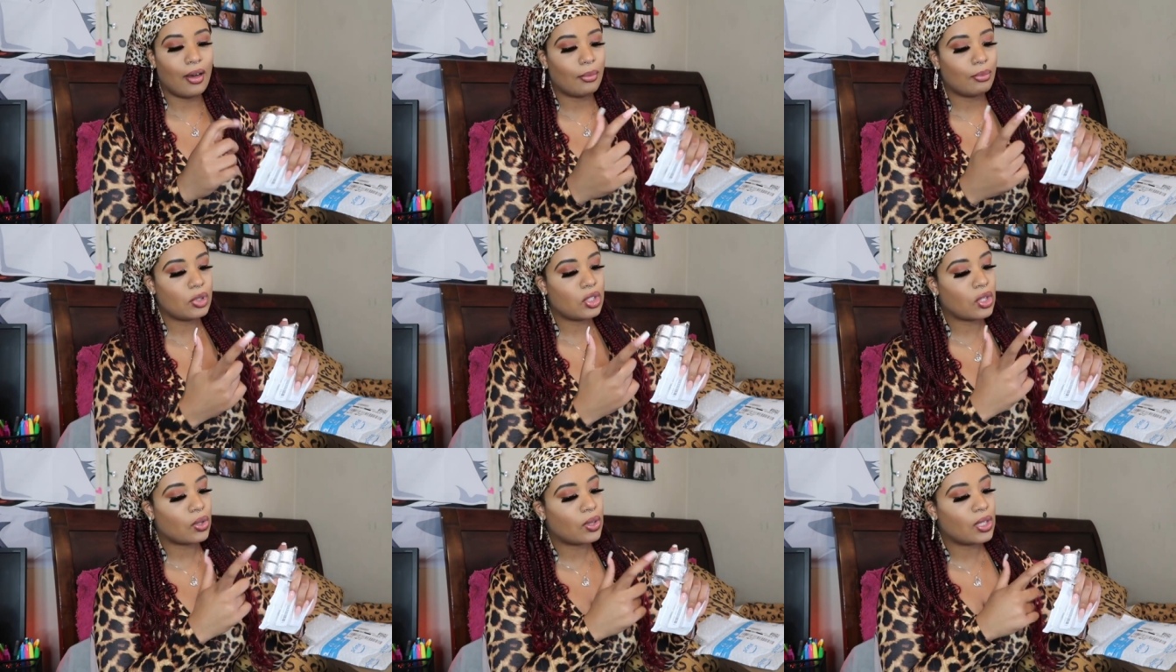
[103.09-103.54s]

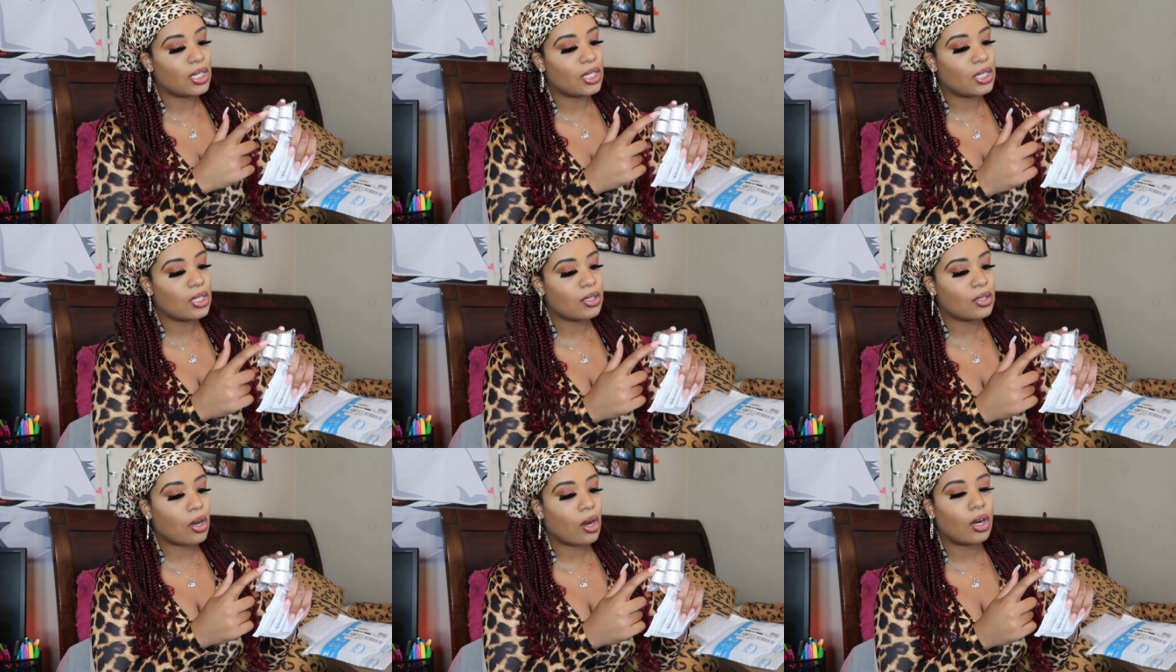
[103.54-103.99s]
So
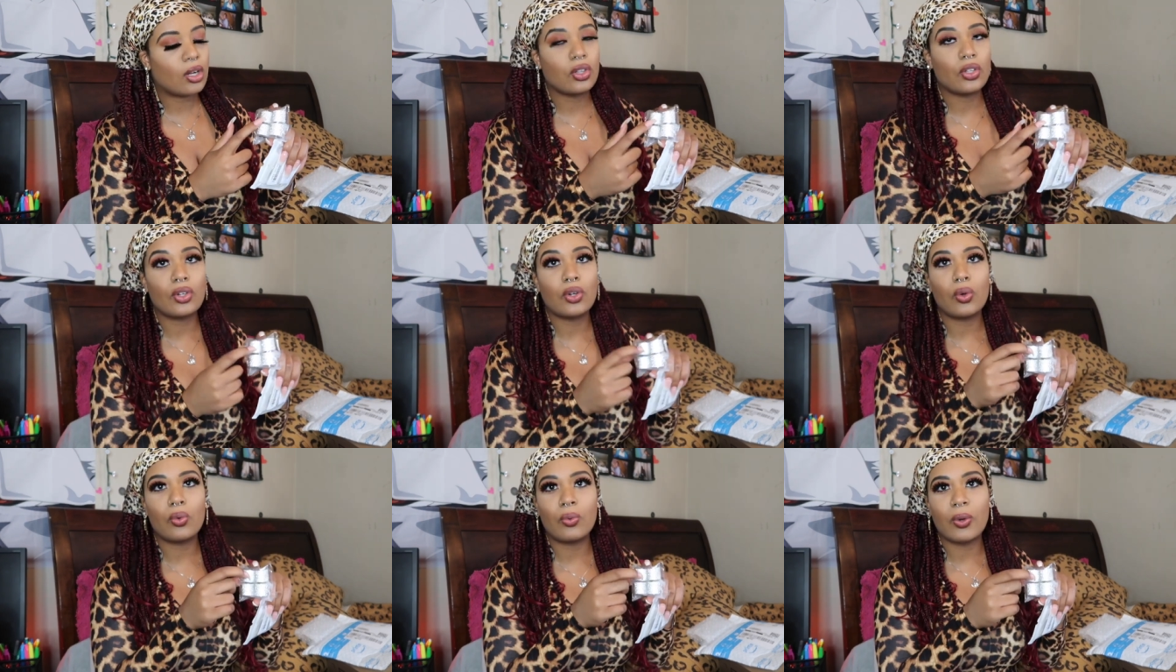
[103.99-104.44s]
these are
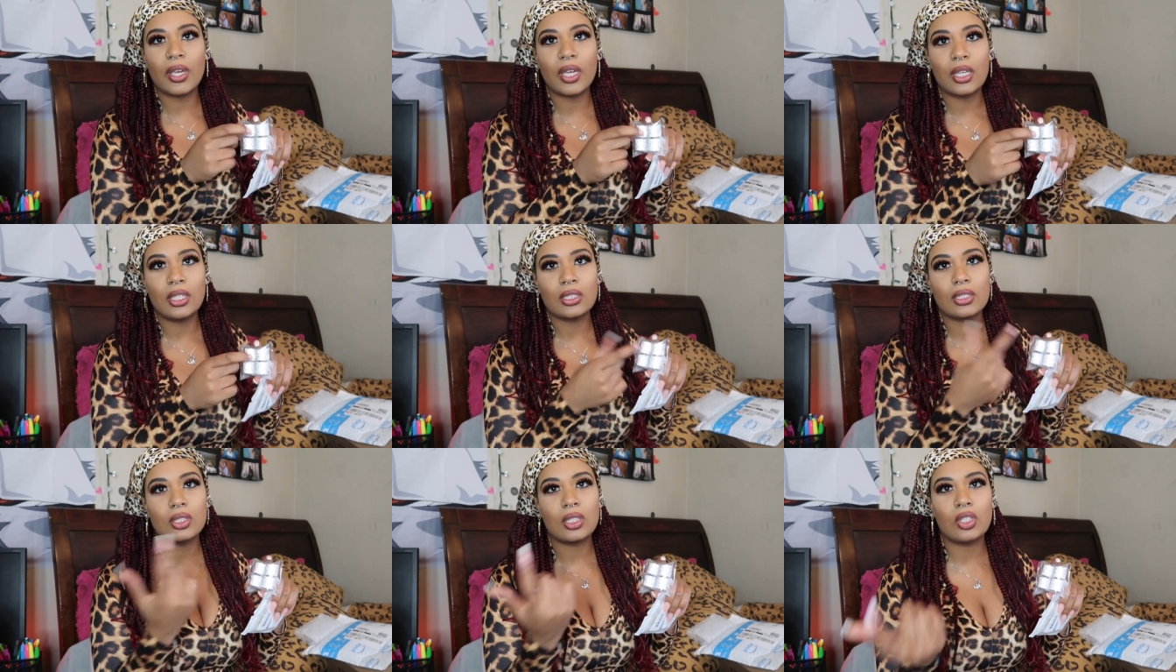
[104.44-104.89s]
little
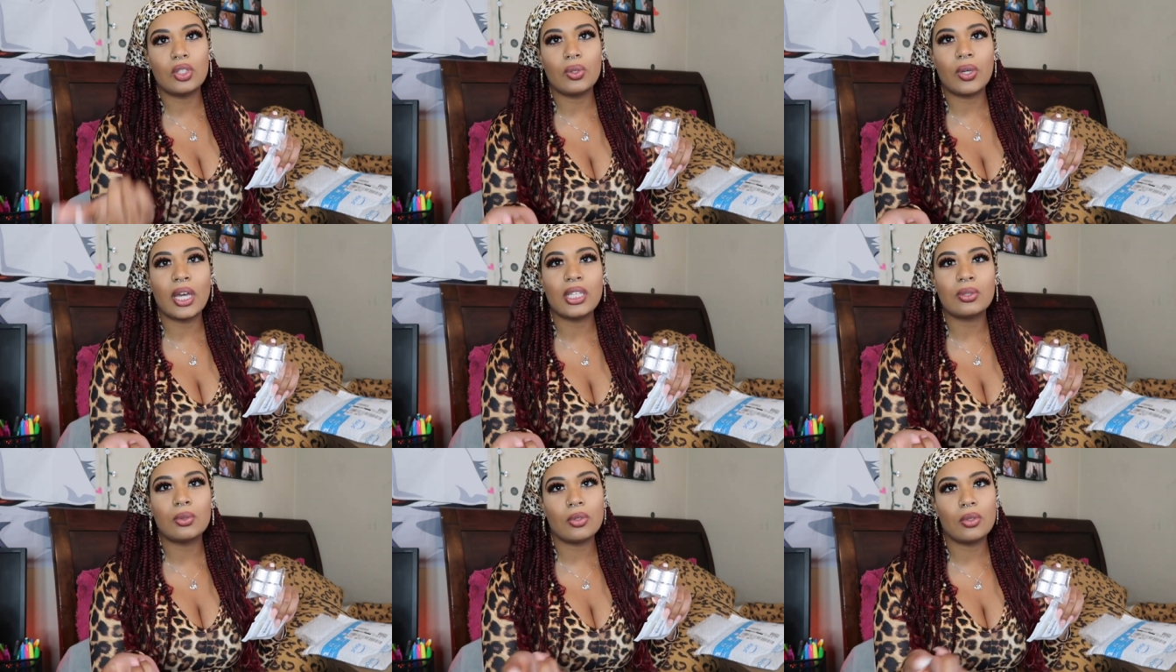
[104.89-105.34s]
rings, and you
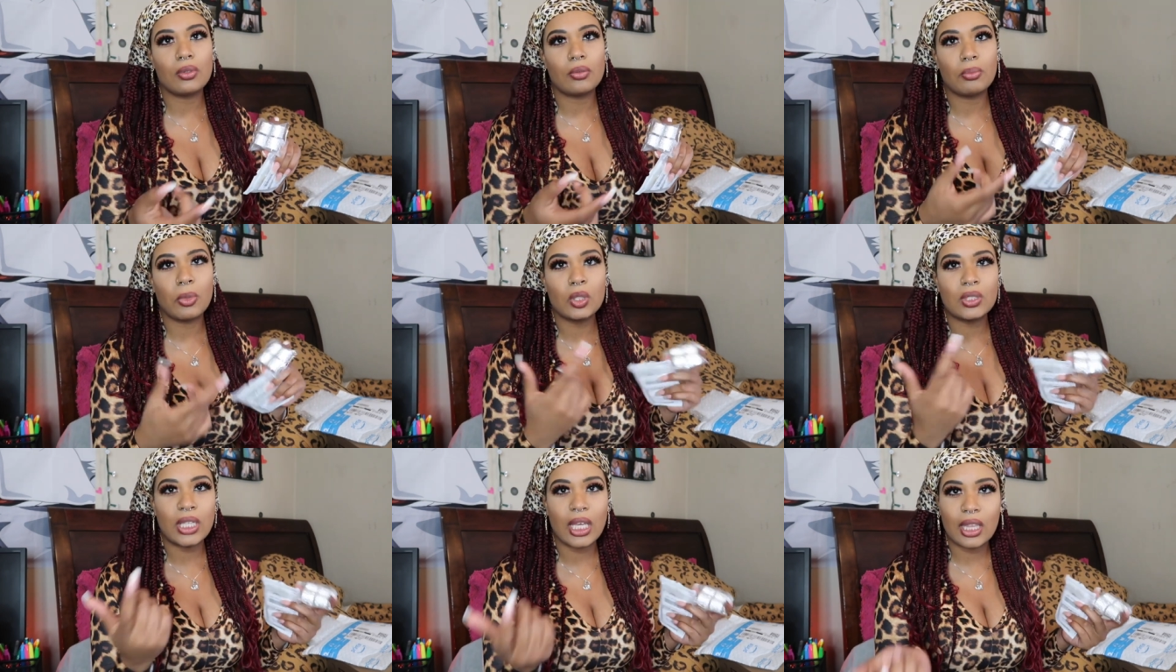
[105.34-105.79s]
guys will
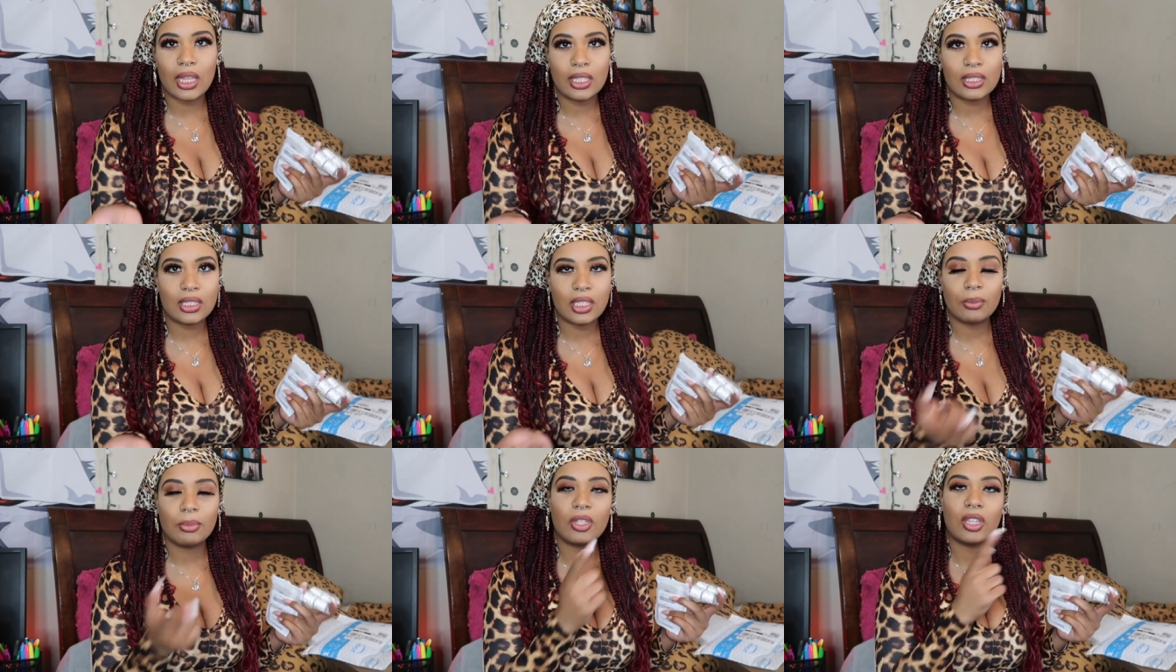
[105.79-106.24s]
most likely
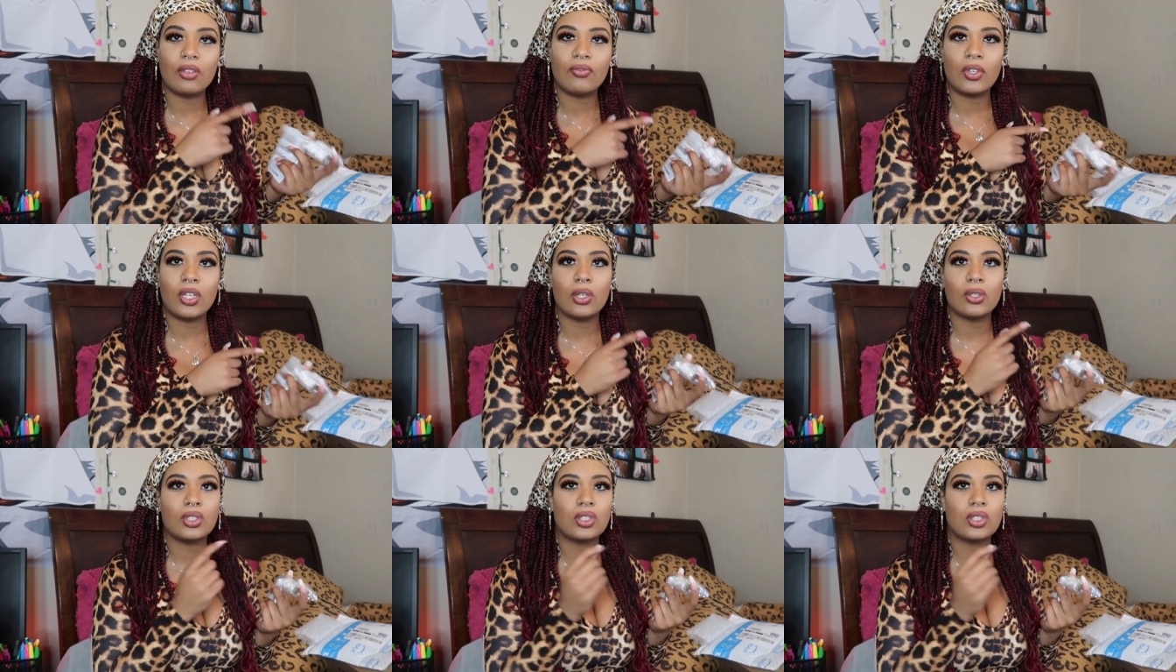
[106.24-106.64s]
see them in the video.